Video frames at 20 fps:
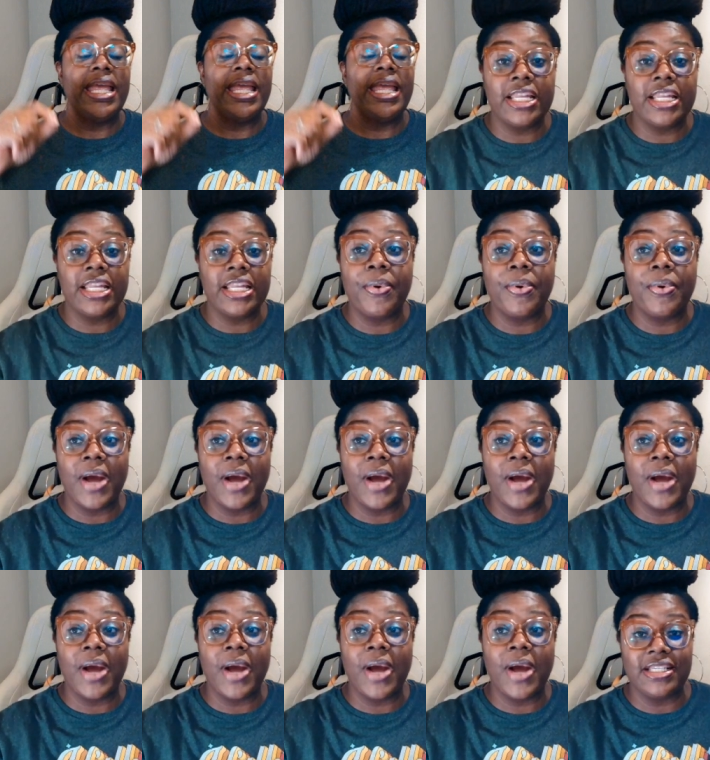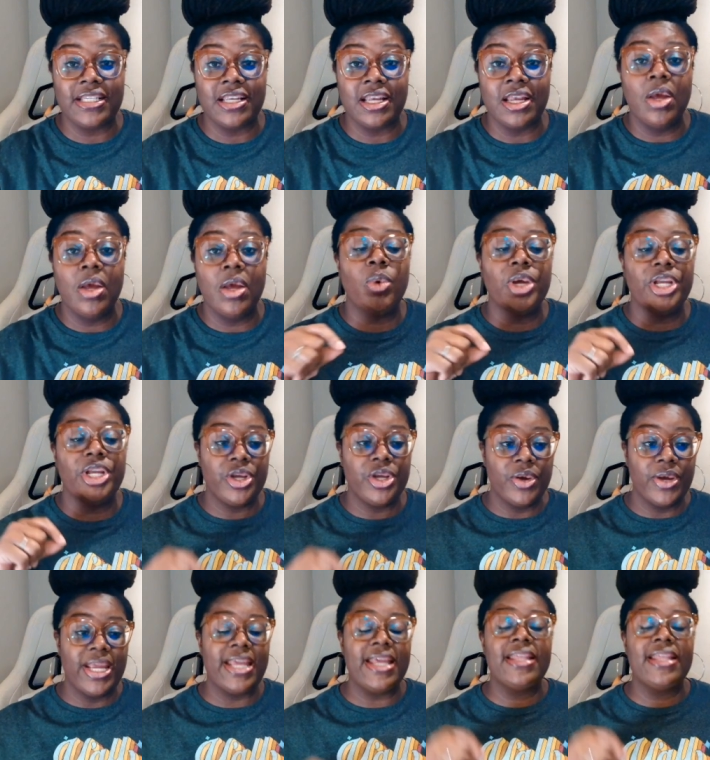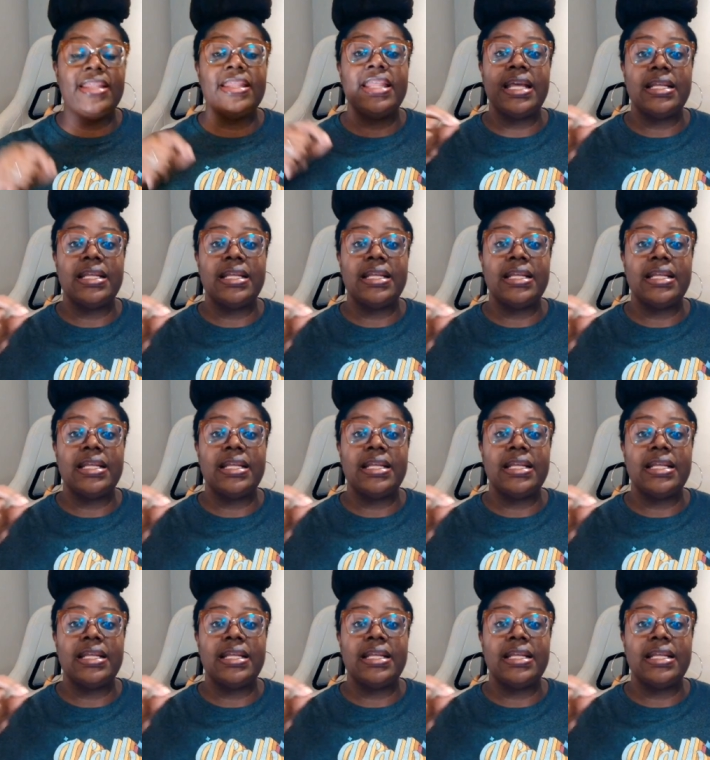in that that process place